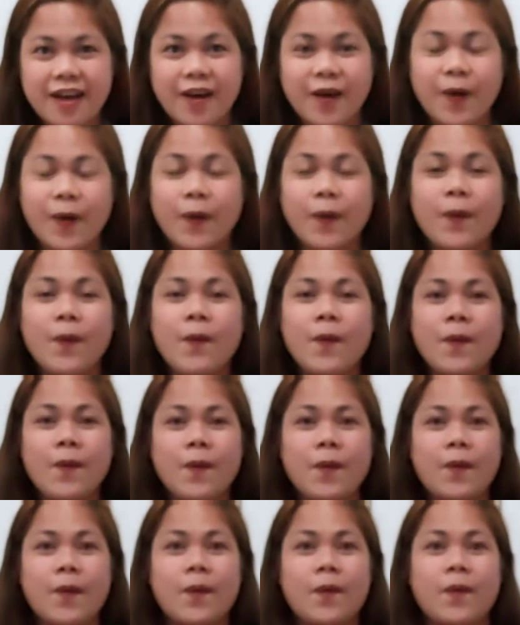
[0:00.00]

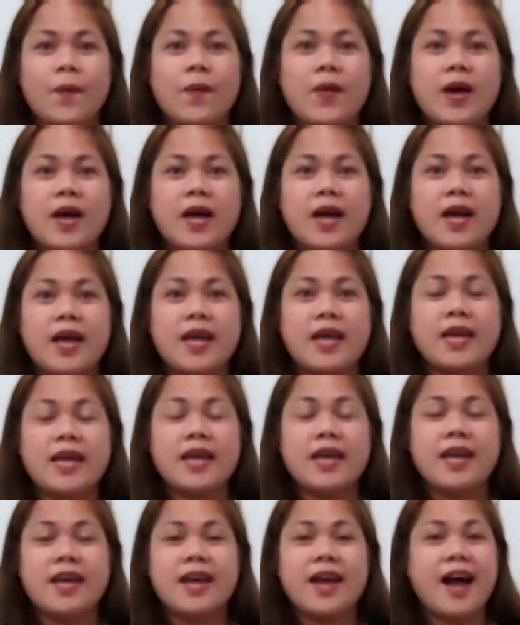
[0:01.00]
Oh,
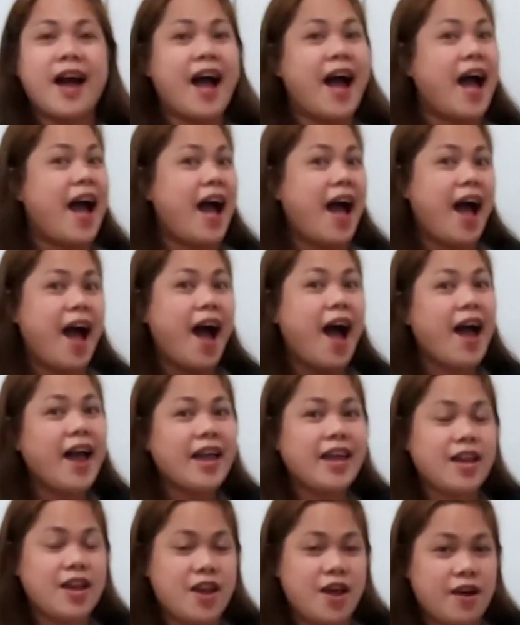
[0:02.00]
I
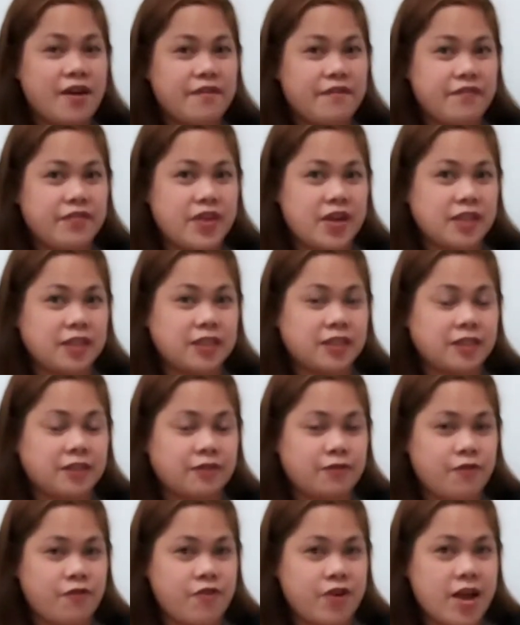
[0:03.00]
love that
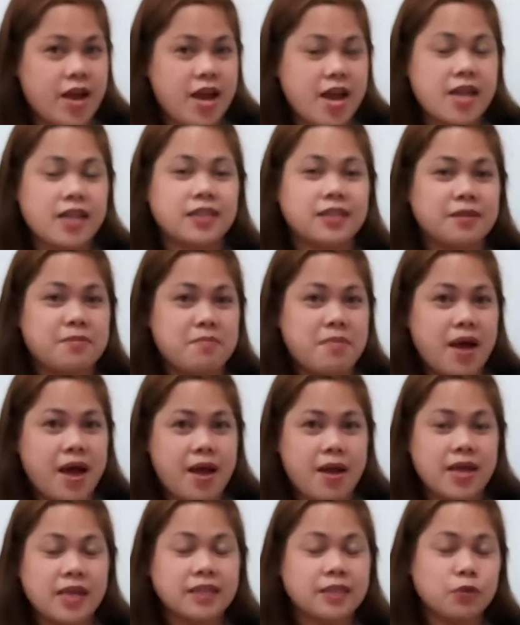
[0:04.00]
story. It's
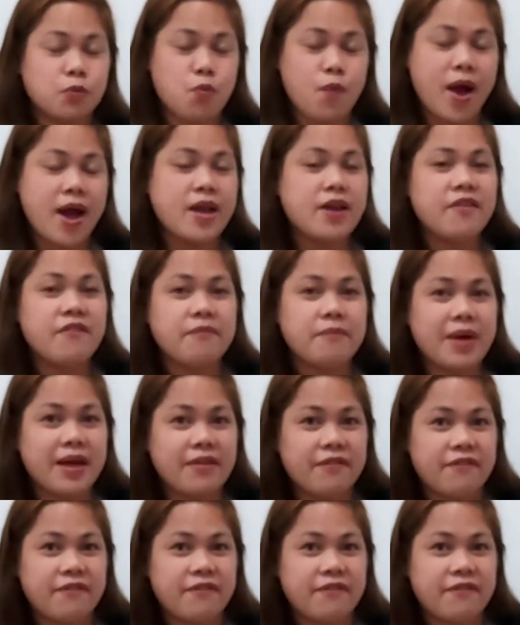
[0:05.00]
one of my